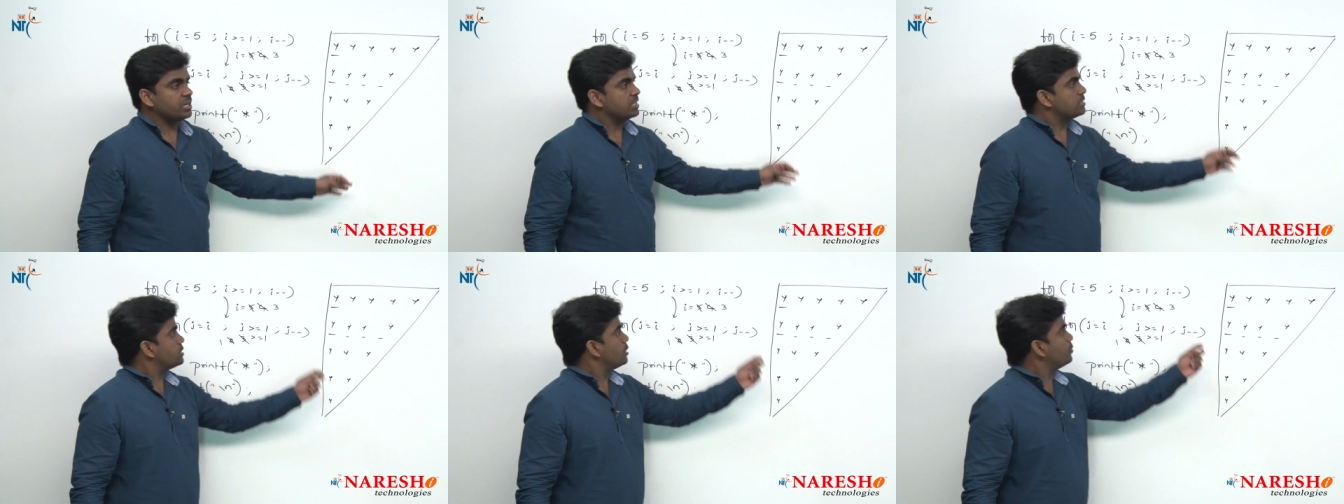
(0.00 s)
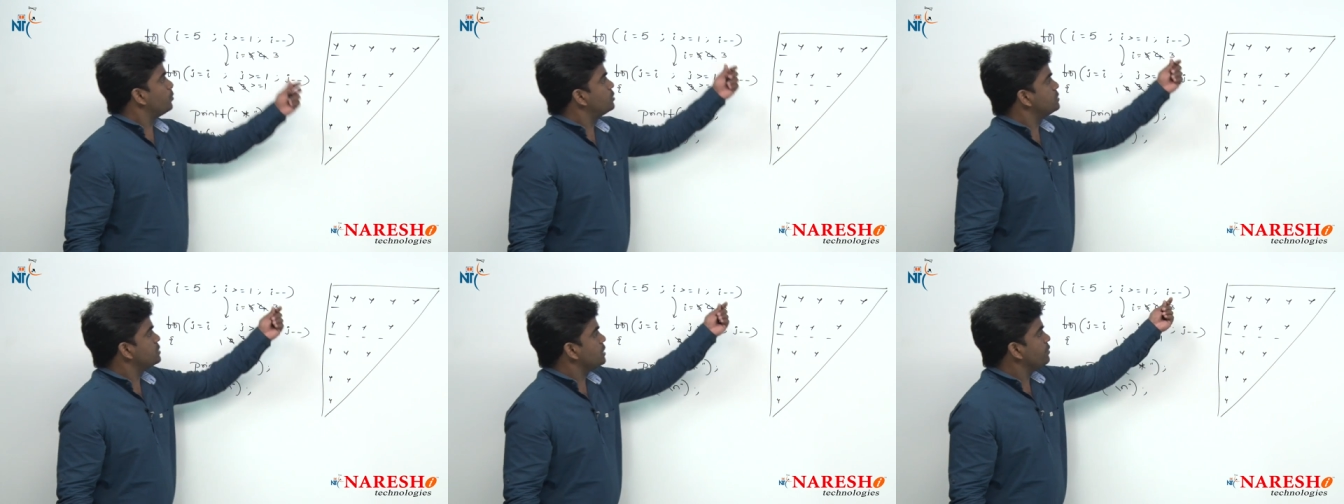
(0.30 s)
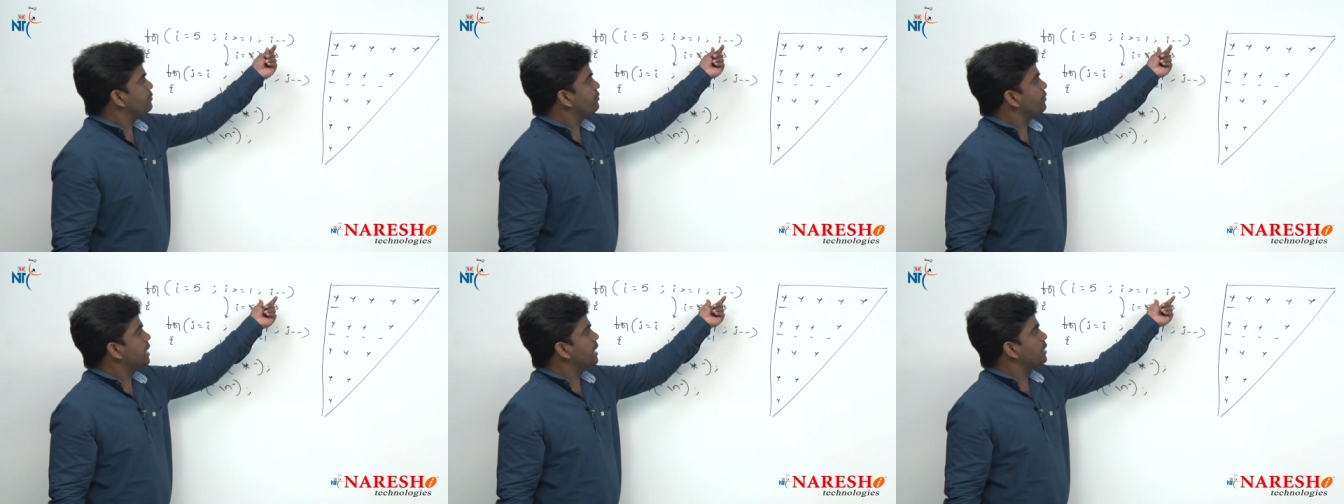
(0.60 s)
suppose
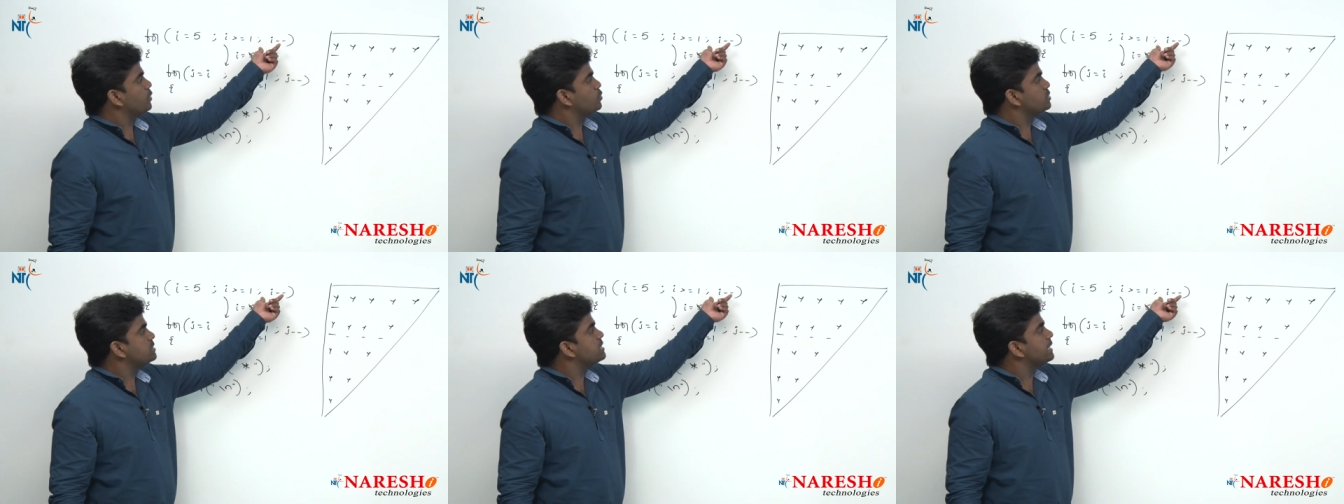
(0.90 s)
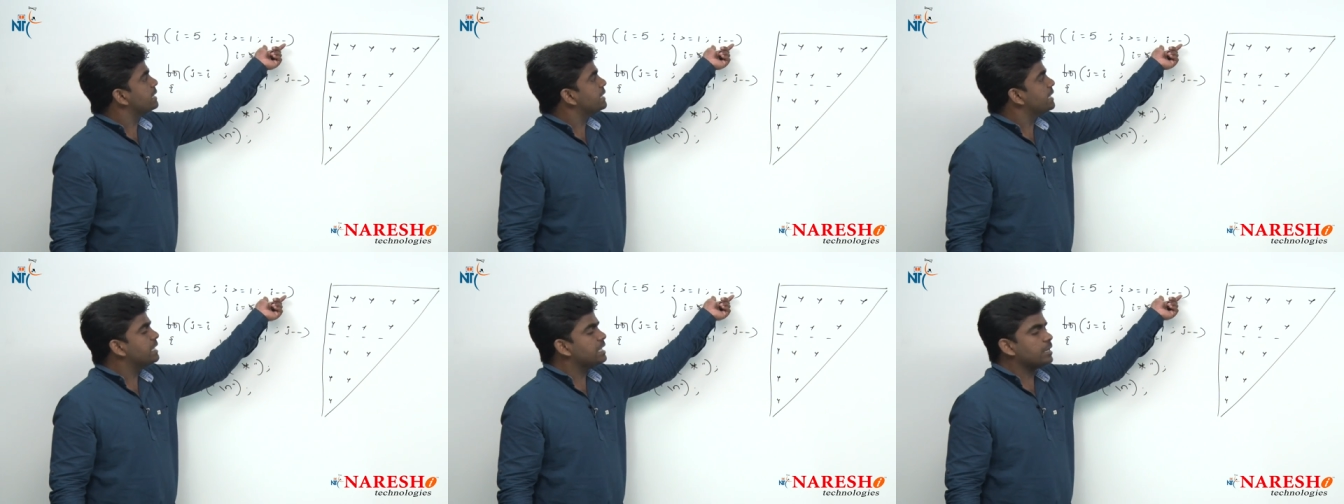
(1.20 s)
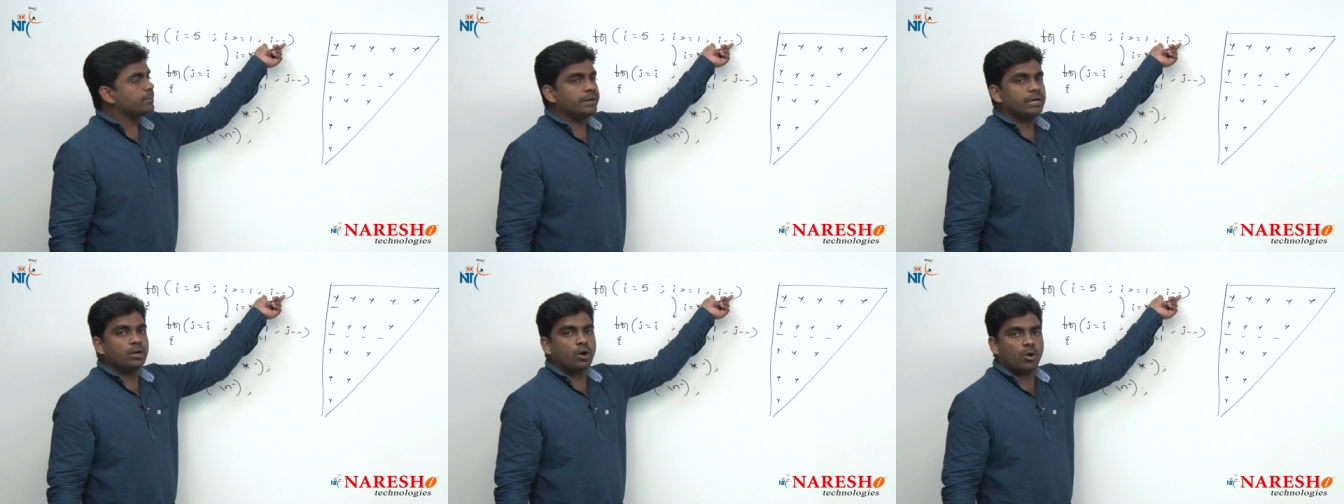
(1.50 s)
if we are using
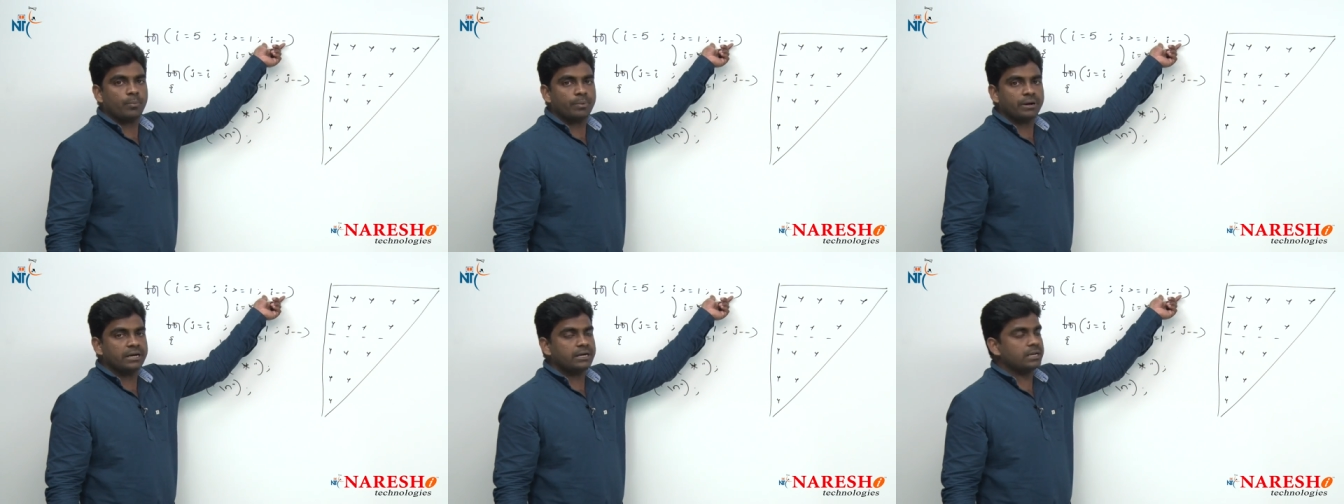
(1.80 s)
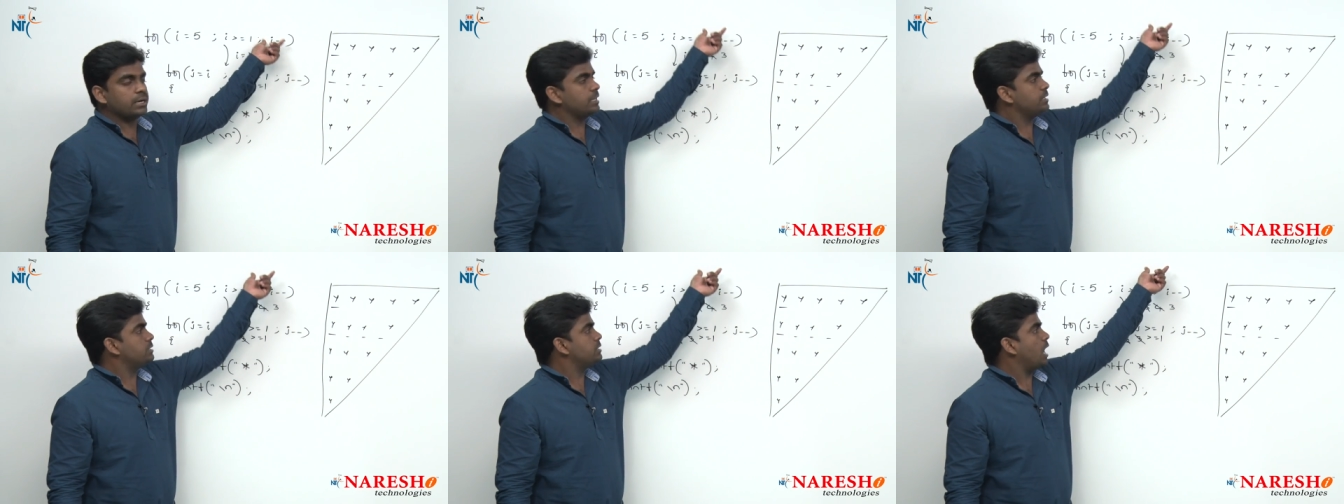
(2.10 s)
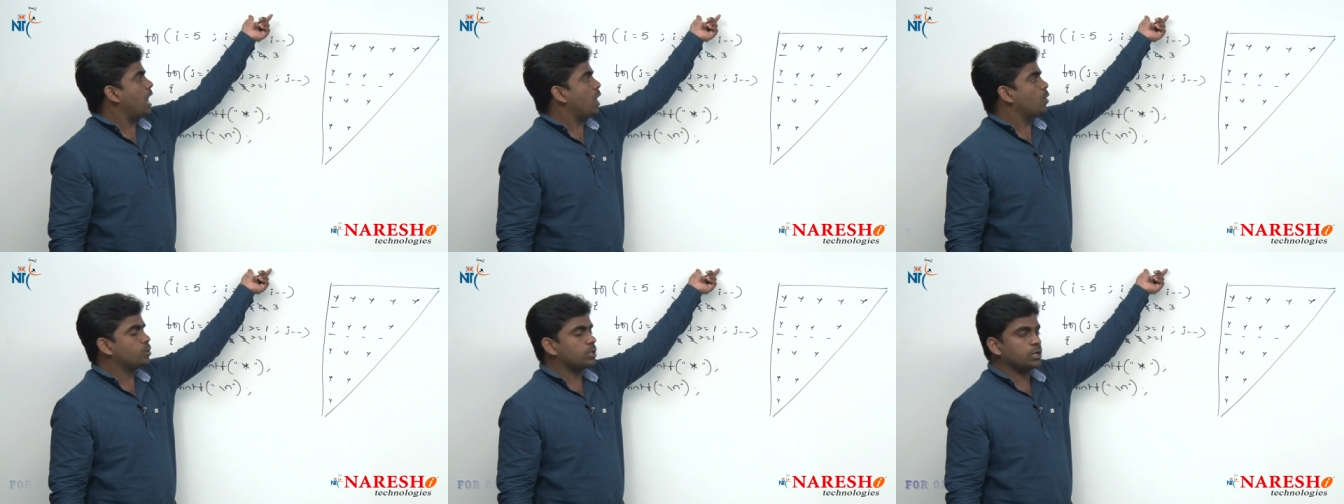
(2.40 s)
decrement operator in
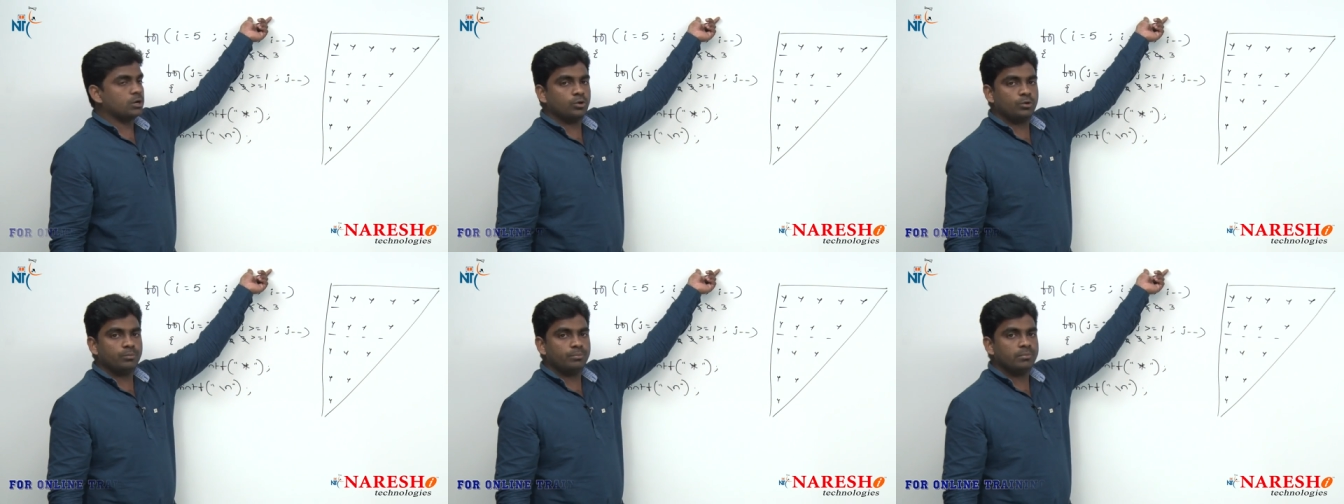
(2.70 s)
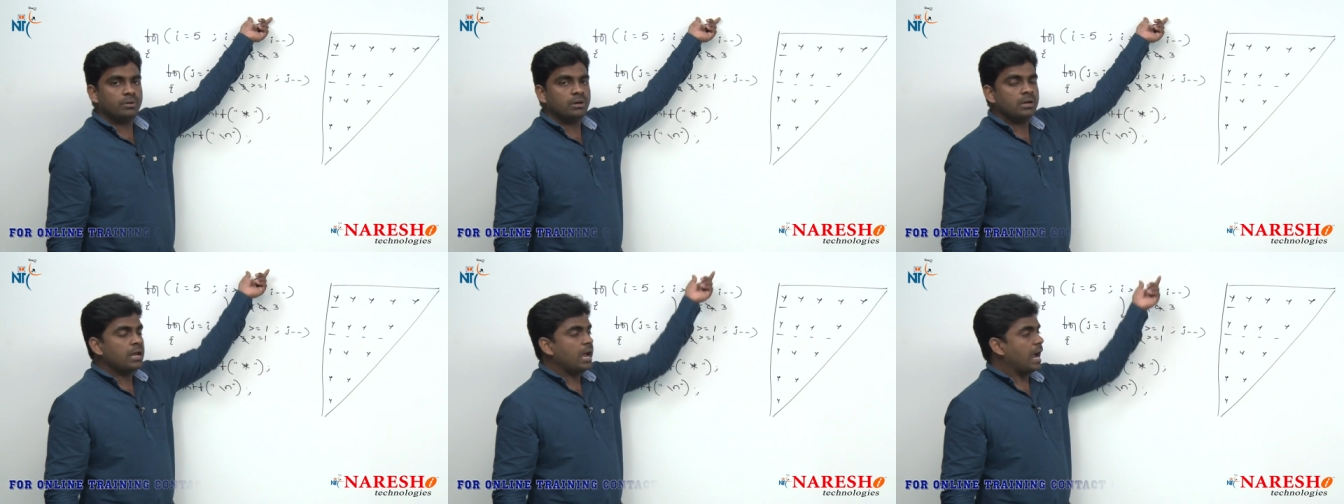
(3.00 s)
the outer loop